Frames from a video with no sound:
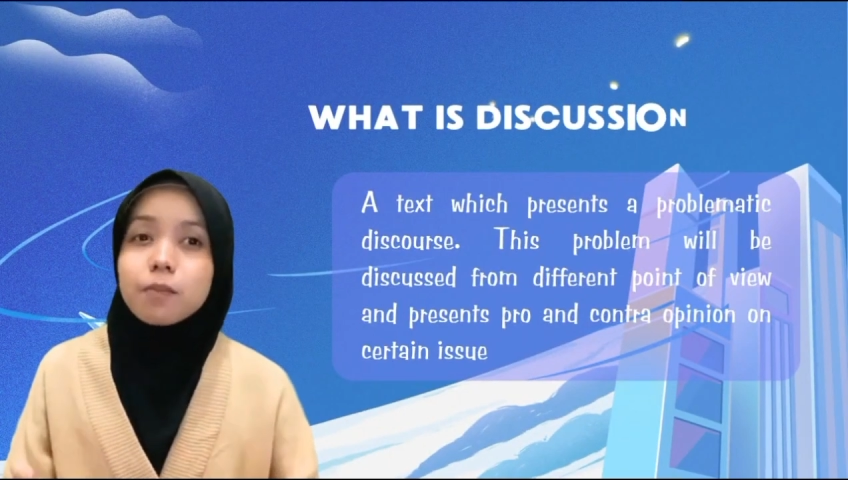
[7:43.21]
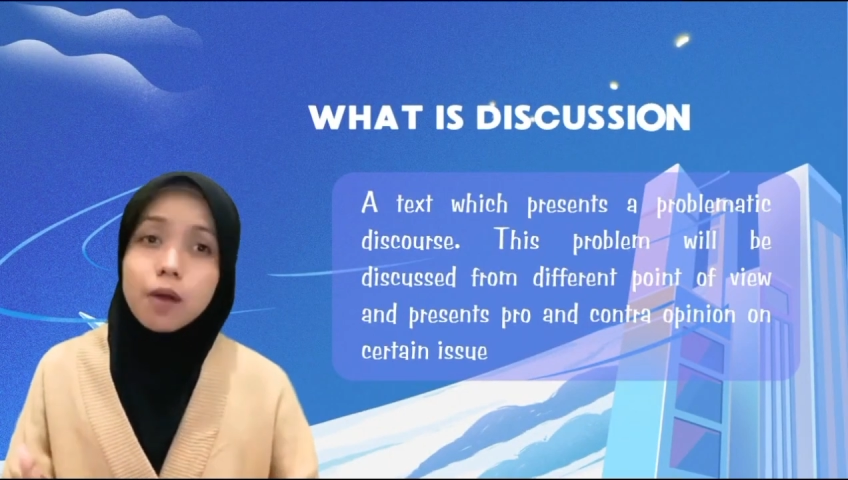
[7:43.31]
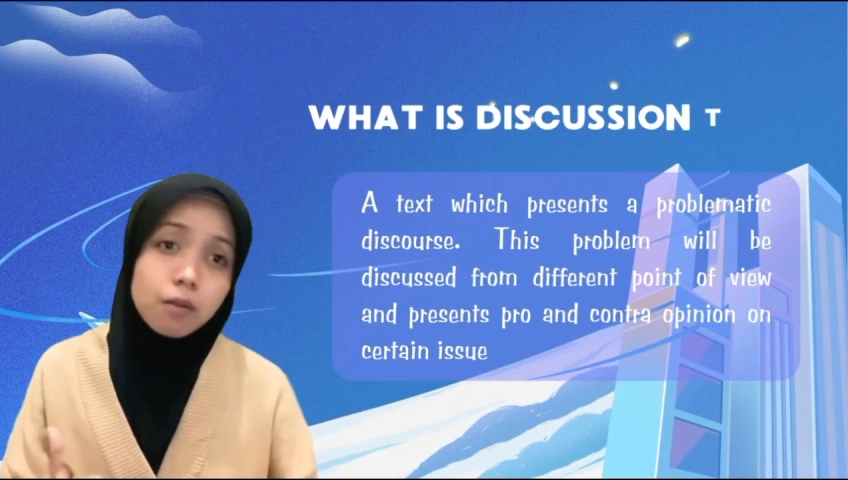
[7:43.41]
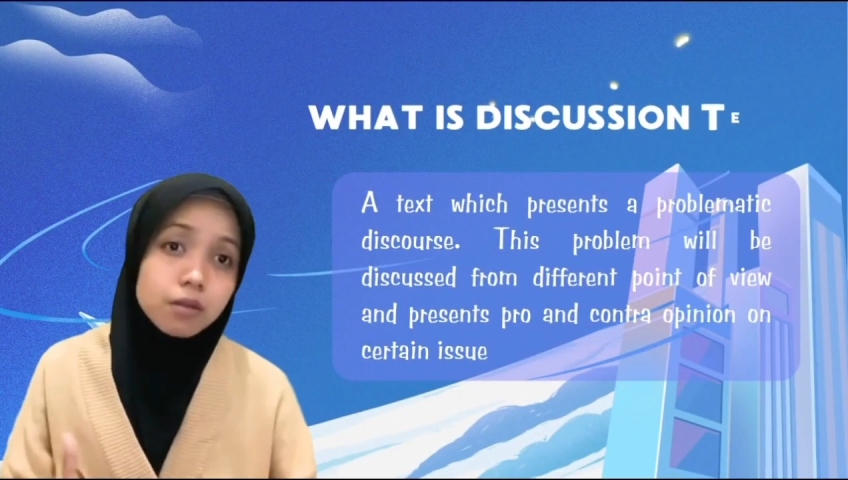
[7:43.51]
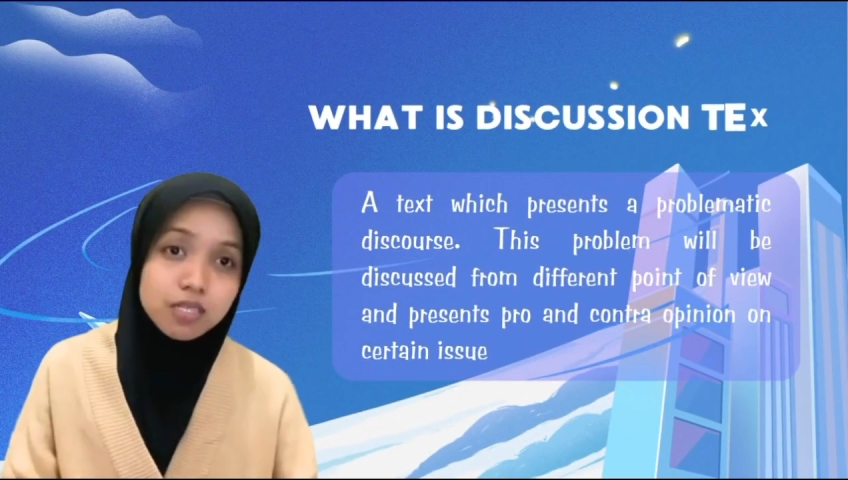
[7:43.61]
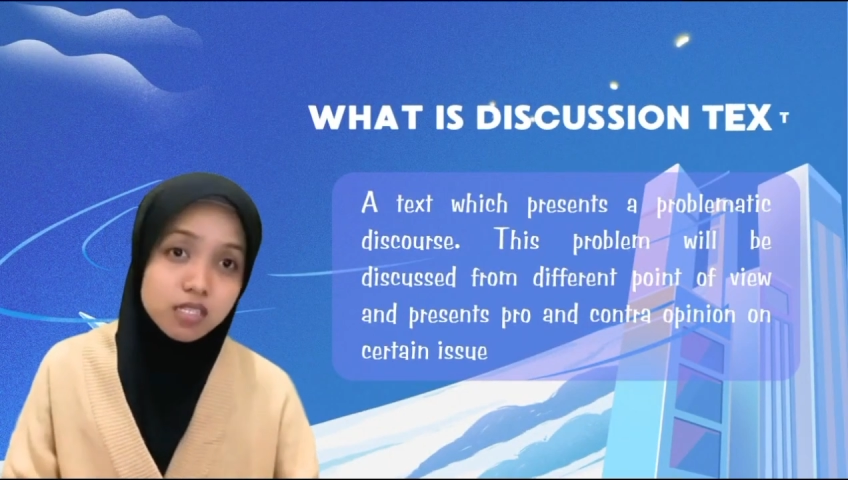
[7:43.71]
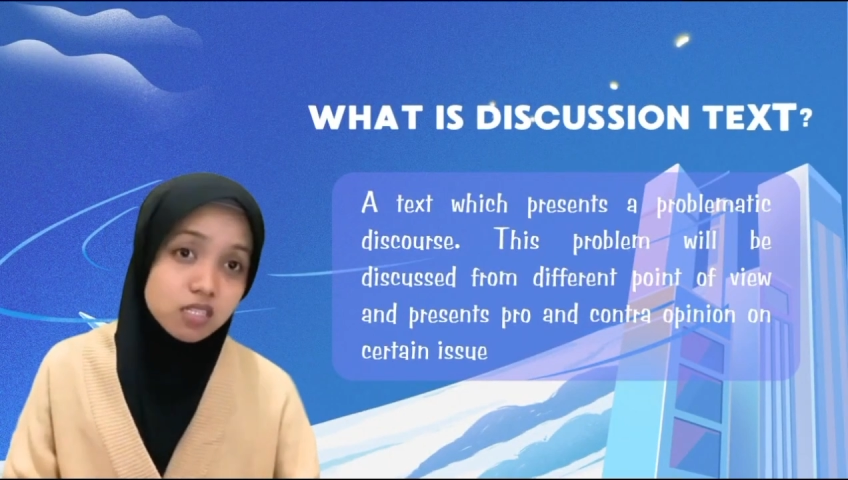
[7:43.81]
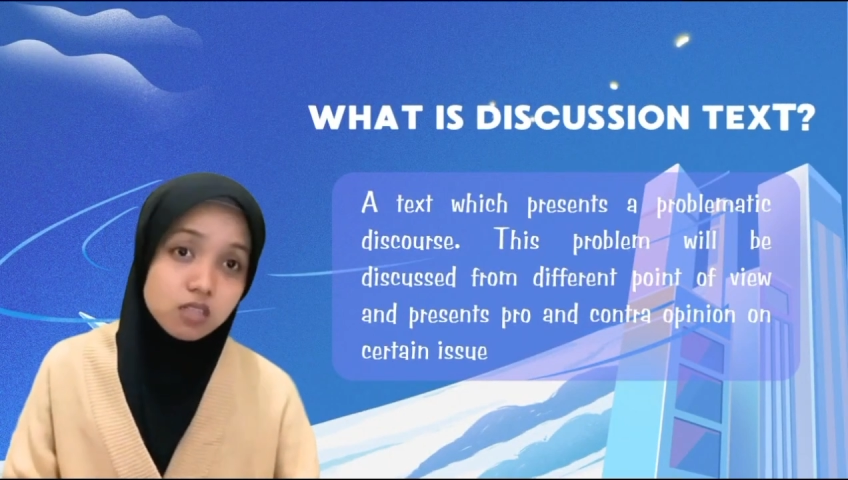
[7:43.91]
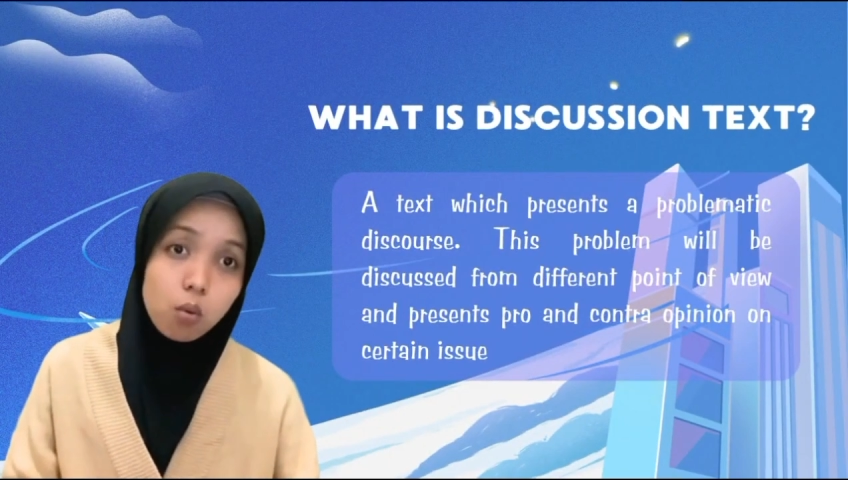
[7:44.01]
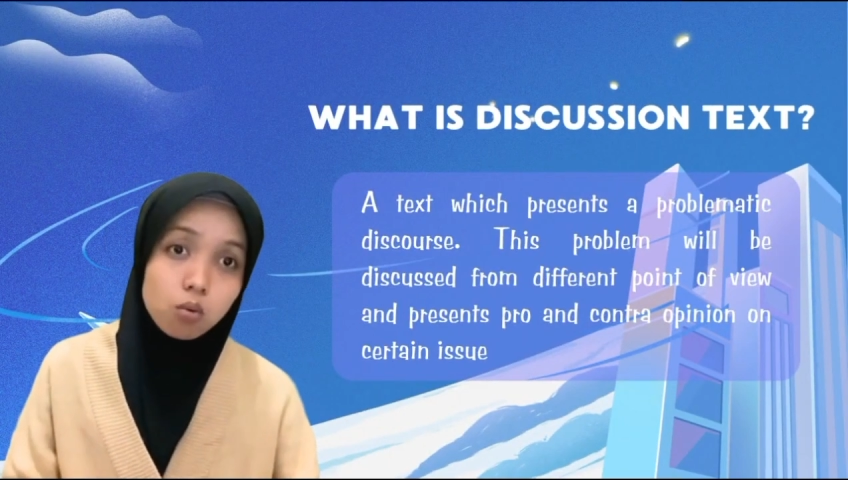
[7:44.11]
problematic
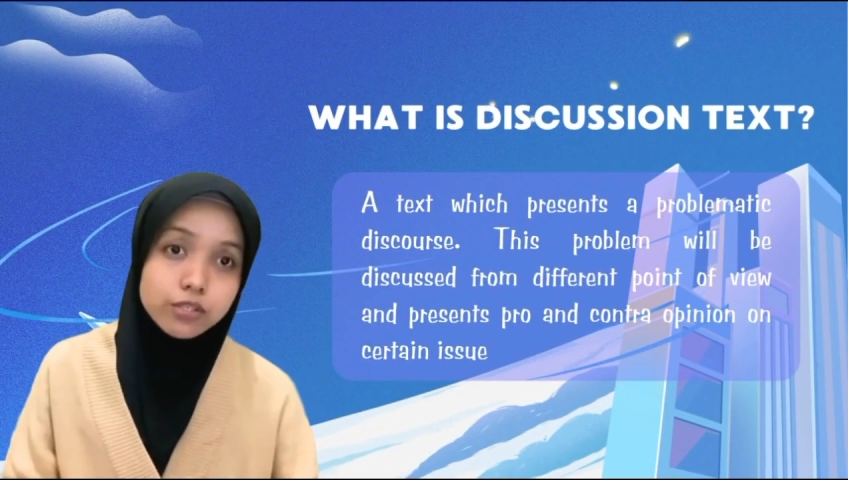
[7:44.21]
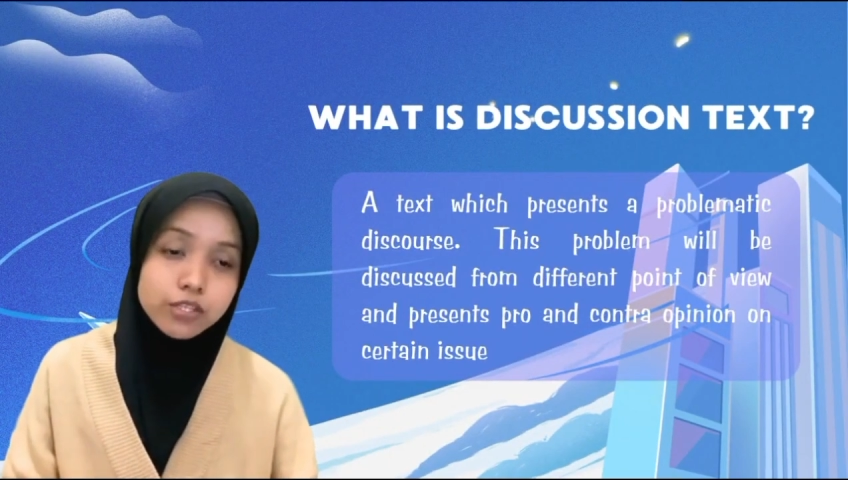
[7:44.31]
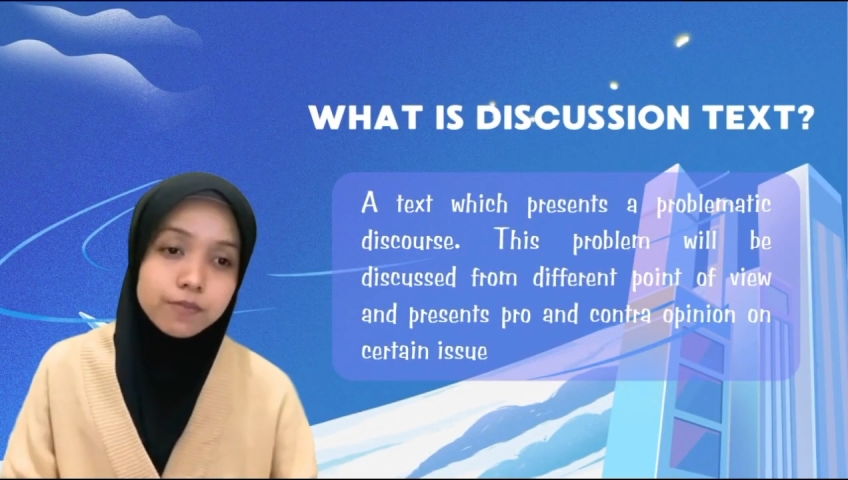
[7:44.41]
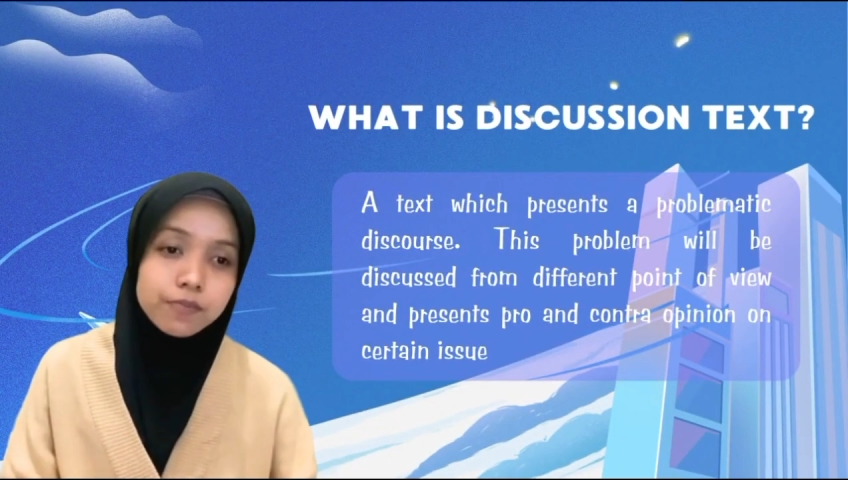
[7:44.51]
discourse.